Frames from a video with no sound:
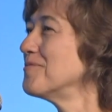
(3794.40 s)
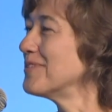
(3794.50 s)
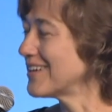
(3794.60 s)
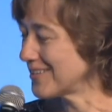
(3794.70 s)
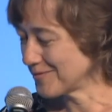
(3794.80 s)

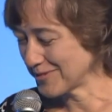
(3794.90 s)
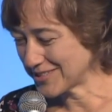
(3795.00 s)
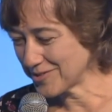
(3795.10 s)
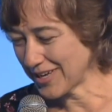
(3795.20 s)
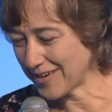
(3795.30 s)
Well, we
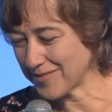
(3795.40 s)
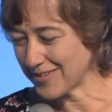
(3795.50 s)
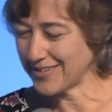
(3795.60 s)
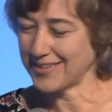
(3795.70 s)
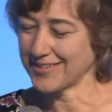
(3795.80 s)
do have
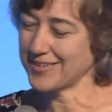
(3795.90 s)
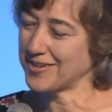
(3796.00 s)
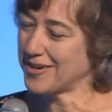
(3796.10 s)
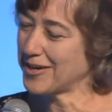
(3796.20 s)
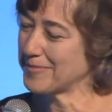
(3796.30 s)
a
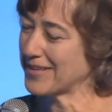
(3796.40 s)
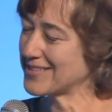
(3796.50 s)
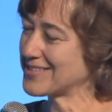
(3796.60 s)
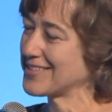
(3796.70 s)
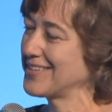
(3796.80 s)

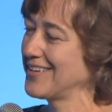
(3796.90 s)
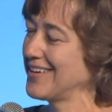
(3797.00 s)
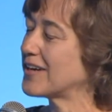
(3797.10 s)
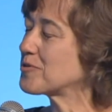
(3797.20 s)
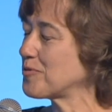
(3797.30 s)
comment,
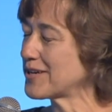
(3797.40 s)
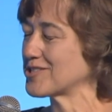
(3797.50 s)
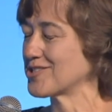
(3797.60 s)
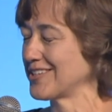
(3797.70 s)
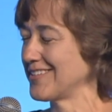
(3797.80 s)
a
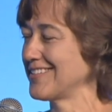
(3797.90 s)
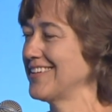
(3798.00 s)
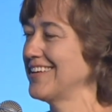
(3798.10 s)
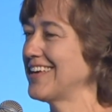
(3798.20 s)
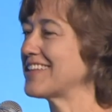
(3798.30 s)
question
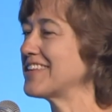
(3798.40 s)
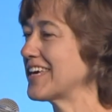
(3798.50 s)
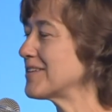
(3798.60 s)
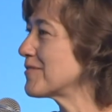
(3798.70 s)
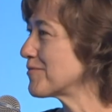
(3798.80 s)
at the
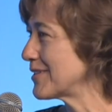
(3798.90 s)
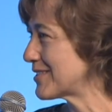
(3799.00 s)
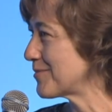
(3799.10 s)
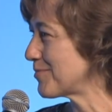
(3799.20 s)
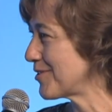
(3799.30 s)
end of a
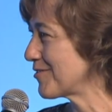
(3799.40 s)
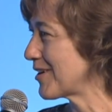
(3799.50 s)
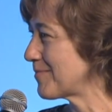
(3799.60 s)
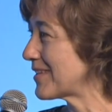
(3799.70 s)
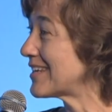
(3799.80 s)
recent
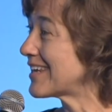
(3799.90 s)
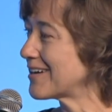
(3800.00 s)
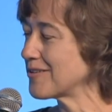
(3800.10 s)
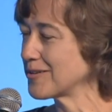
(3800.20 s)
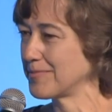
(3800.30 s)
program that an
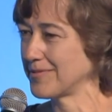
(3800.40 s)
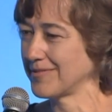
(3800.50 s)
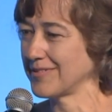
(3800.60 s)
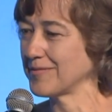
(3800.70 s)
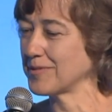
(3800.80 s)
Arab
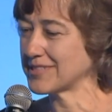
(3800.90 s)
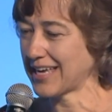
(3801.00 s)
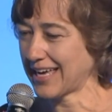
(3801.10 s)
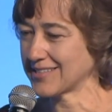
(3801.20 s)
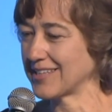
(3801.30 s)
was
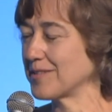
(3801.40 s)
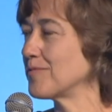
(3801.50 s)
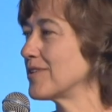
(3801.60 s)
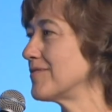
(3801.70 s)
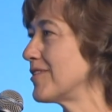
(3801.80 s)
asking
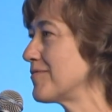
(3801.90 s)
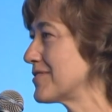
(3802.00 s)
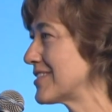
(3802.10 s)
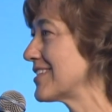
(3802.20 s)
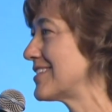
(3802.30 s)
one of our
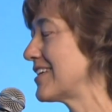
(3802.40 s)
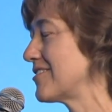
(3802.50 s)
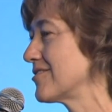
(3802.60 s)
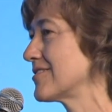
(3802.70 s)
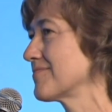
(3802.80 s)

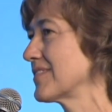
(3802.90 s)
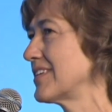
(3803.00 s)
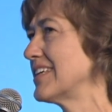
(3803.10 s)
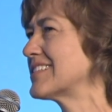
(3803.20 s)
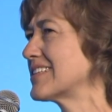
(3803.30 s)
facilitators.
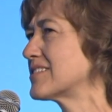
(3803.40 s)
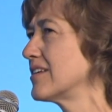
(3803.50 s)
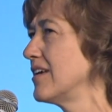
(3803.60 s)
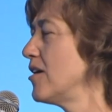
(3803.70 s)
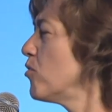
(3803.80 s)
He says,
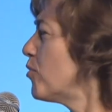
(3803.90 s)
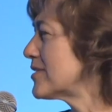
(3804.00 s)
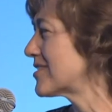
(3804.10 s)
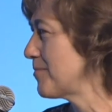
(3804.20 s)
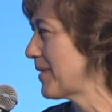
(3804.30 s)

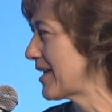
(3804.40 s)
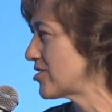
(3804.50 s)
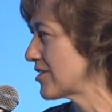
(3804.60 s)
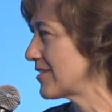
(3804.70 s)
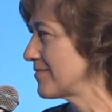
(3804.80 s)
what's the
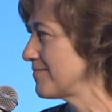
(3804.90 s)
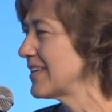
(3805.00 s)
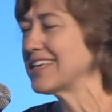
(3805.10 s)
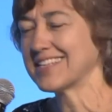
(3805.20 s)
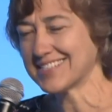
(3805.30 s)
magic?
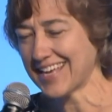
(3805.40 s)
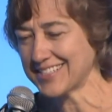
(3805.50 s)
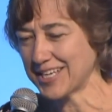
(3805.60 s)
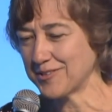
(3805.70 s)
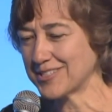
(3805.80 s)
And they sat
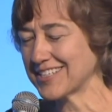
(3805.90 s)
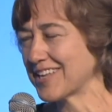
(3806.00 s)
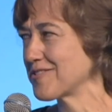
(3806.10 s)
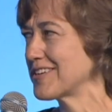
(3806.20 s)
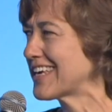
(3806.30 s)
down
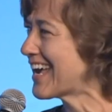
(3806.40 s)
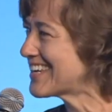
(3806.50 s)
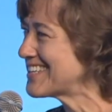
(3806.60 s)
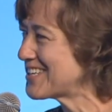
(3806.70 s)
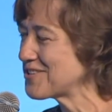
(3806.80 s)
together and he had
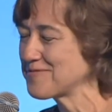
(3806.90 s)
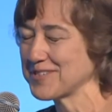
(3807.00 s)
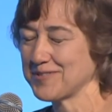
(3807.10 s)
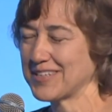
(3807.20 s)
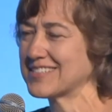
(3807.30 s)
an
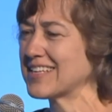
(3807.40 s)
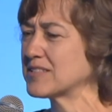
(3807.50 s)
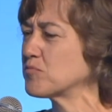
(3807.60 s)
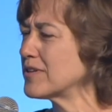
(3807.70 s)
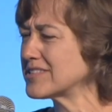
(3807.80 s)
interview and he
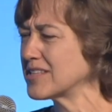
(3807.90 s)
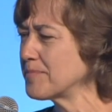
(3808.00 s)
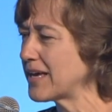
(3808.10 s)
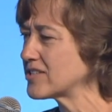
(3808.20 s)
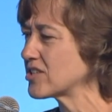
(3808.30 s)
says, what's the
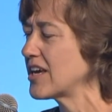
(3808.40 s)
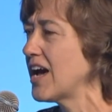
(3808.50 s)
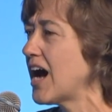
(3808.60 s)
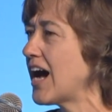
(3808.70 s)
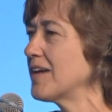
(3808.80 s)
magic?
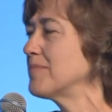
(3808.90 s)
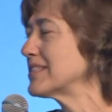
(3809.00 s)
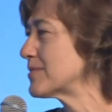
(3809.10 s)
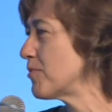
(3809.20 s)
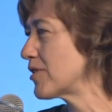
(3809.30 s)
I've been
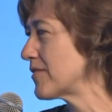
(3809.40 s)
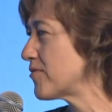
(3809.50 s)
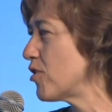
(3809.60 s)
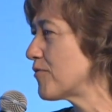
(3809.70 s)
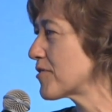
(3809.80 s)
smoking
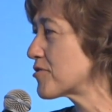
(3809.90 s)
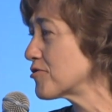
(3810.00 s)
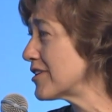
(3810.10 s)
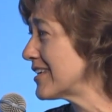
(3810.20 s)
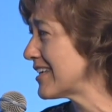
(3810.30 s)
for over
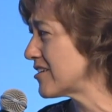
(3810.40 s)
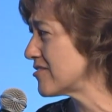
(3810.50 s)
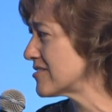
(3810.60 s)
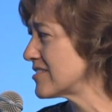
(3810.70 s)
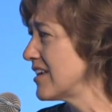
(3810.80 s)
30
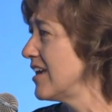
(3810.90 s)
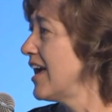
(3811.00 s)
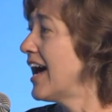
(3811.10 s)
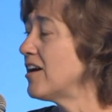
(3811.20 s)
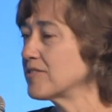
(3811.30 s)
years.
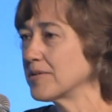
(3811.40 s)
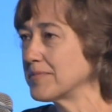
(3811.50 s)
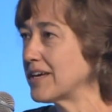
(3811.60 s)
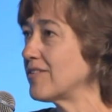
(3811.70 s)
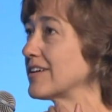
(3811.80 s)
How come
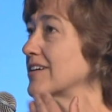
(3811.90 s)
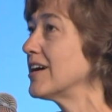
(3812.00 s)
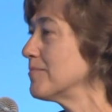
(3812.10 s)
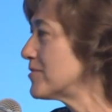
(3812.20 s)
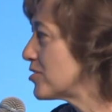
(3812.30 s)
now I
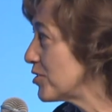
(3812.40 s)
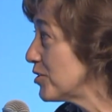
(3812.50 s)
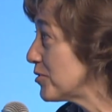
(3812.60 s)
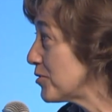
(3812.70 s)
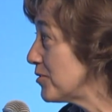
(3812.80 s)
come to
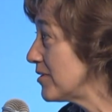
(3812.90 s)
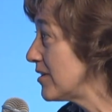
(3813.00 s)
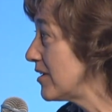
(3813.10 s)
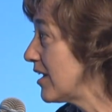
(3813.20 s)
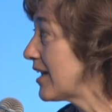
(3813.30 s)
you
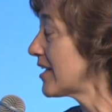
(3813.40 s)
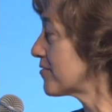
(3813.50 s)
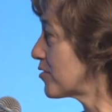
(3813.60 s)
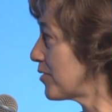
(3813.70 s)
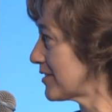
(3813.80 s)
and
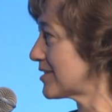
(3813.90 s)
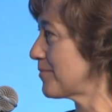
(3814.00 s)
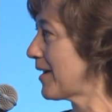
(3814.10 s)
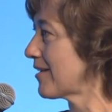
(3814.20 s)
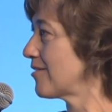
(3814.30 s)
I've quit
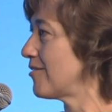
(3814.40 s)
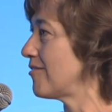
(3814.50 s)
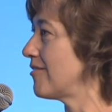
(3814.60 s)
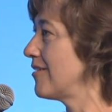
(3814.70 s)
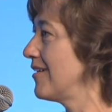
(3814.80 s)

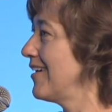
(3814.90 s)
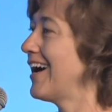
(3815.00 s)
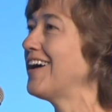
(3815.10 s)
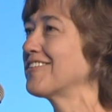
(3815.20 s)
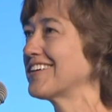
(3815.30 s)
tobacco?
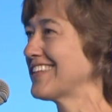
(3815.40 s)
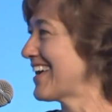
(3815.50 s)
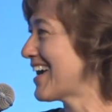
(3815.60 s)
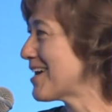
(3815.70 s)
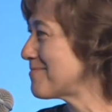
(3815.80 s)
How can
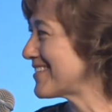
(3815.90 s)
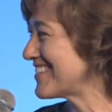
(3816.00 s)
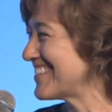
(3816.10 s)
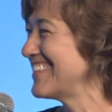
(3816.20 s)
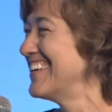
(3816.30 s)
that
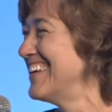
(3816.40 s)
happen?